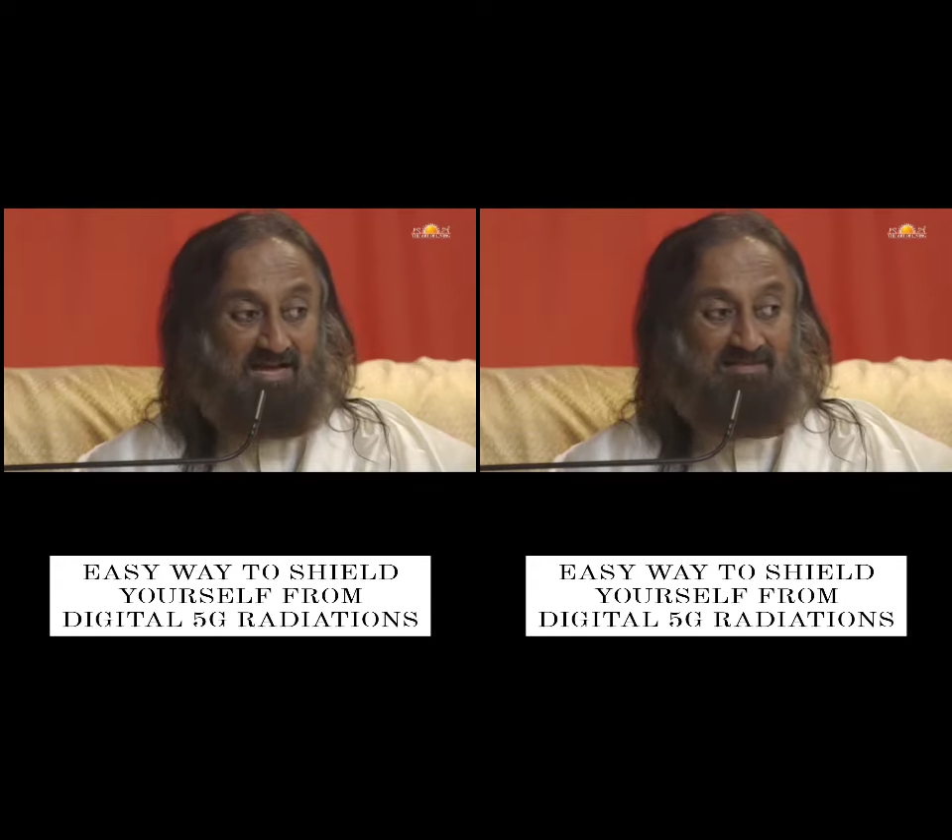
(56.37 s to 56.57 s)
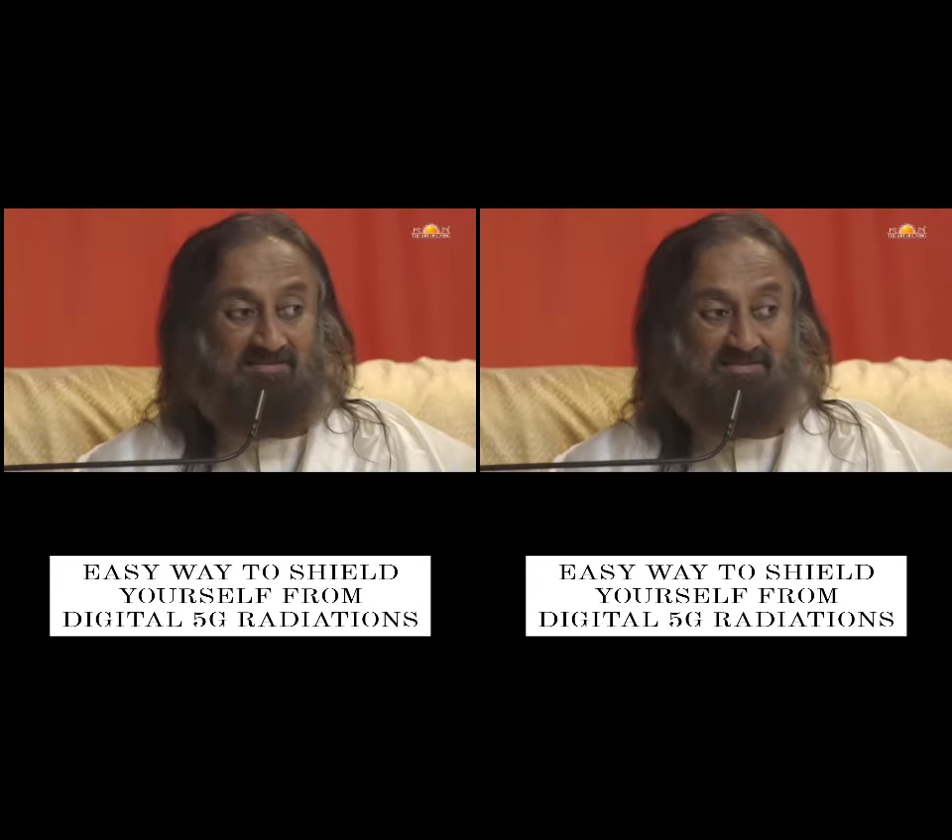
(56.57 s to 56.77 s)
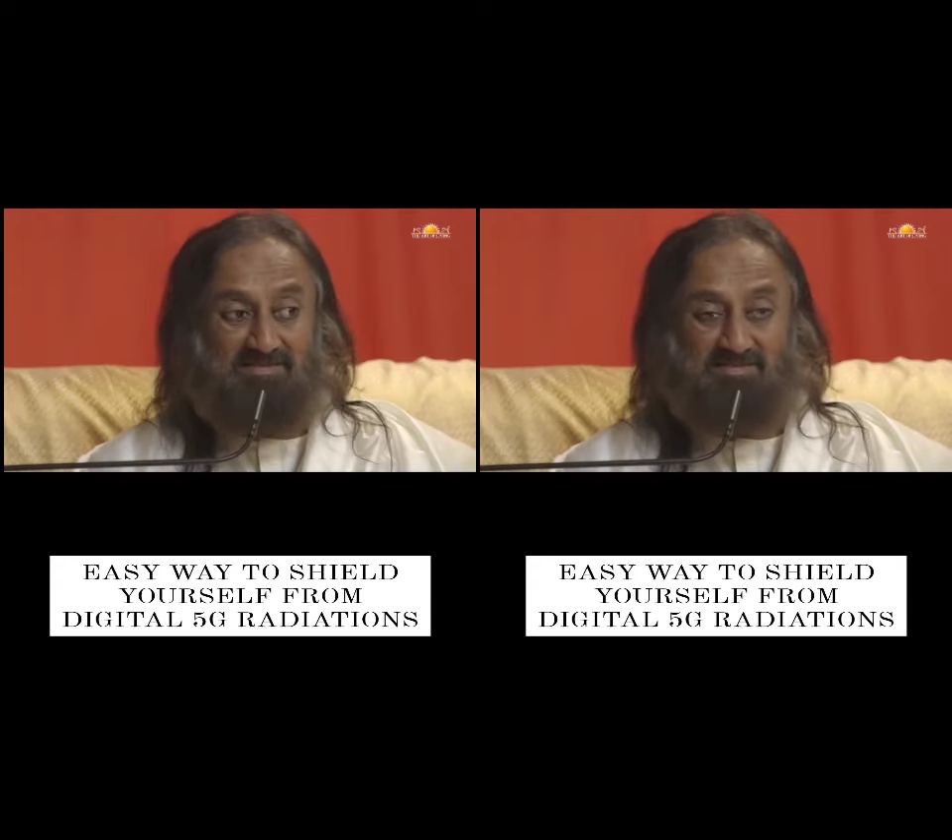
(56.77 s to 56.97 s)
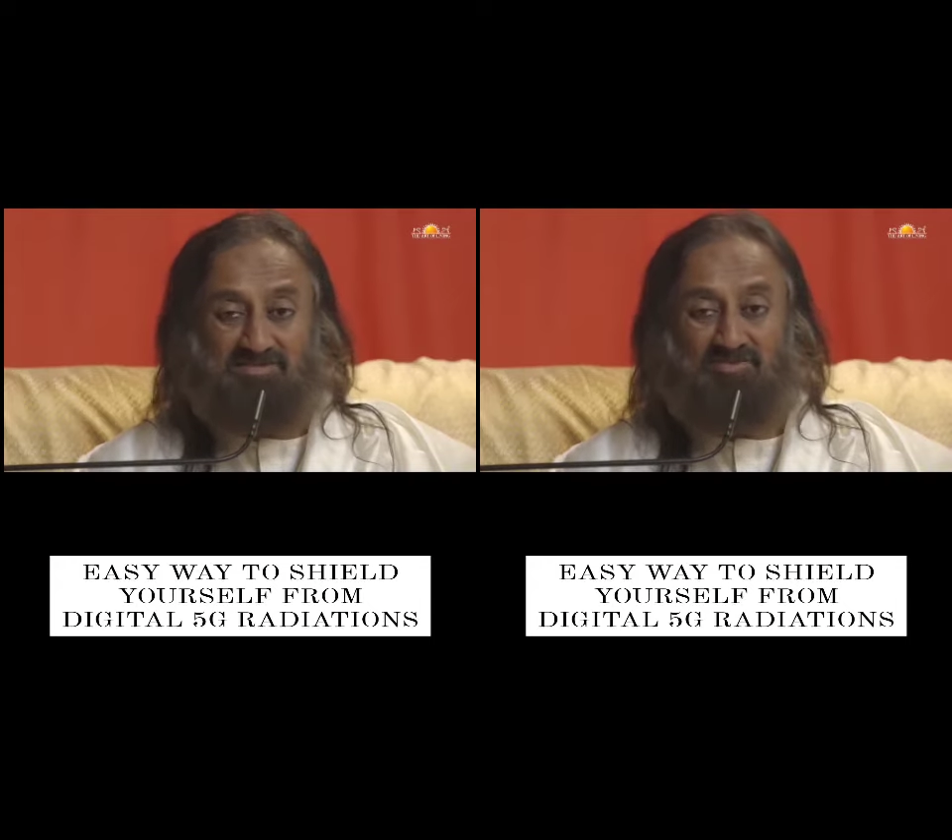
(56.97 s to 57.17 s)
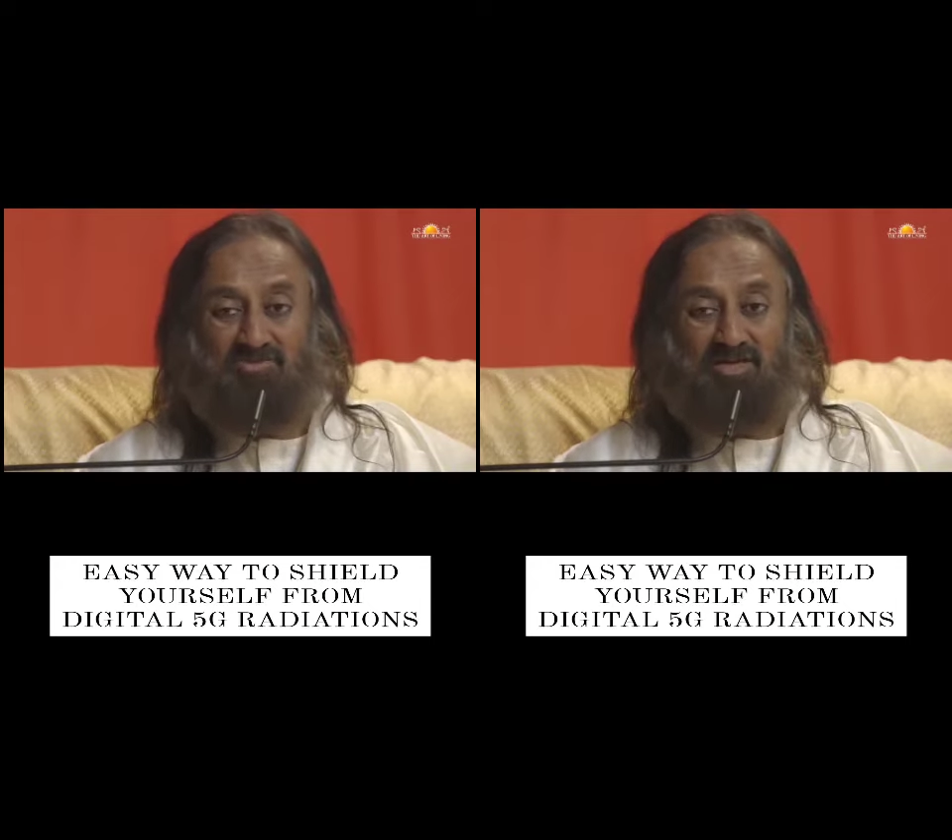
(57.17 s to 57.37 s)
And this
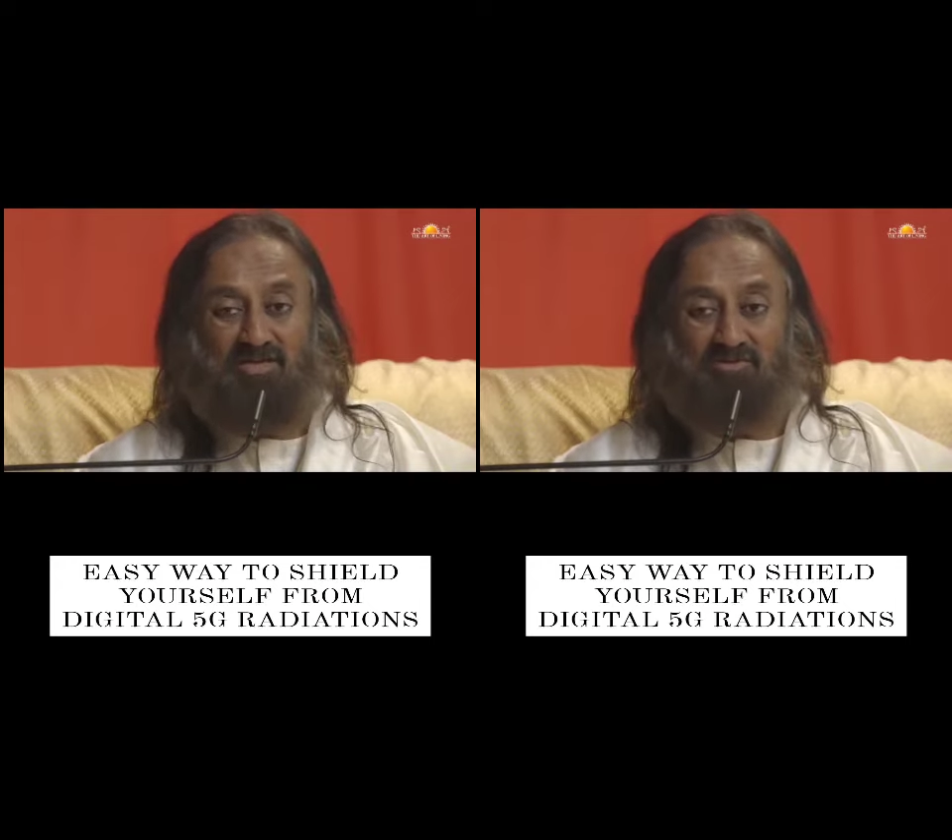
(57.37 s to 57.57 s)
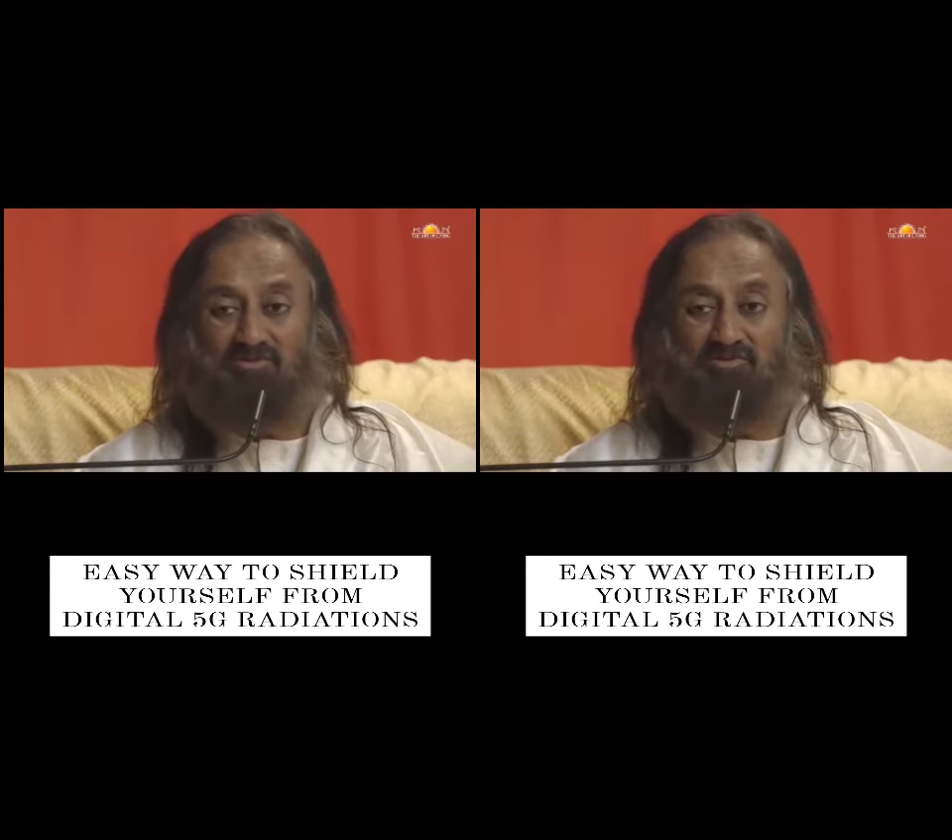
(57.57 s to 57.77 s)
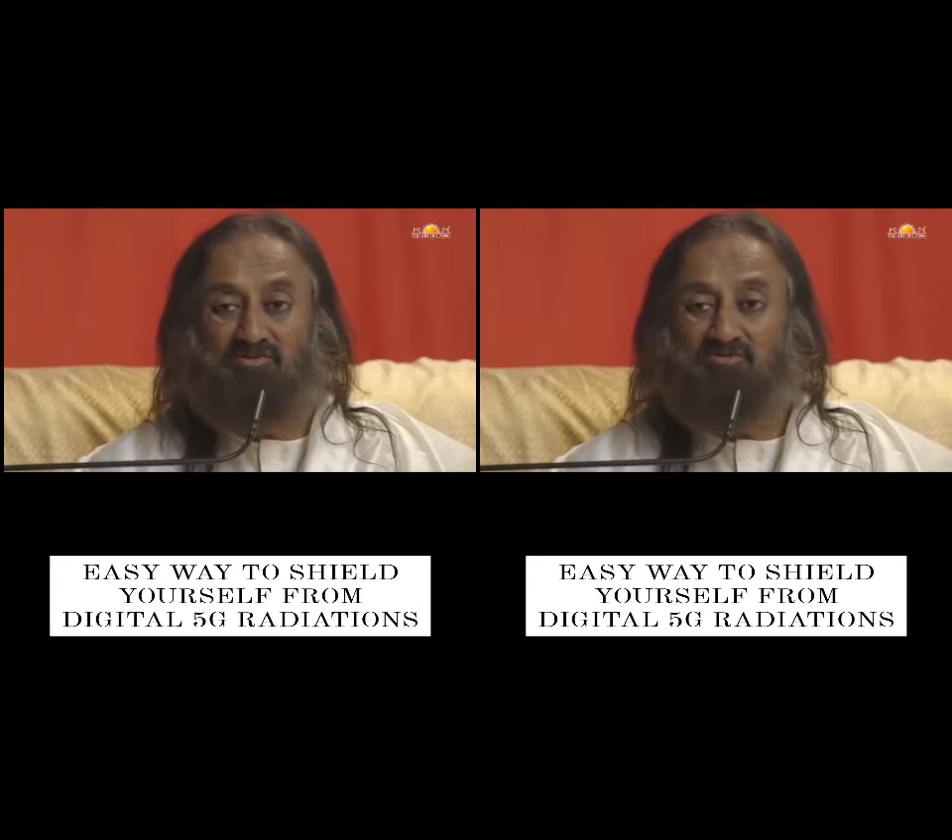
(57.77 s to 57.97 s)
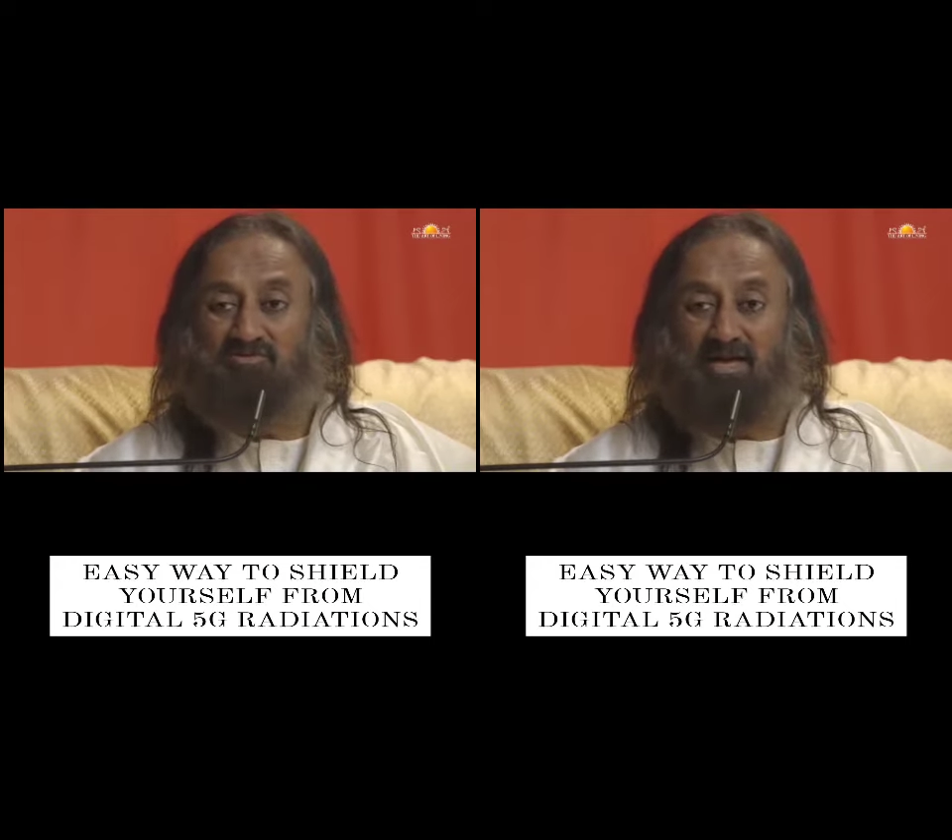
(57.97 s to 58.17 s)
you can do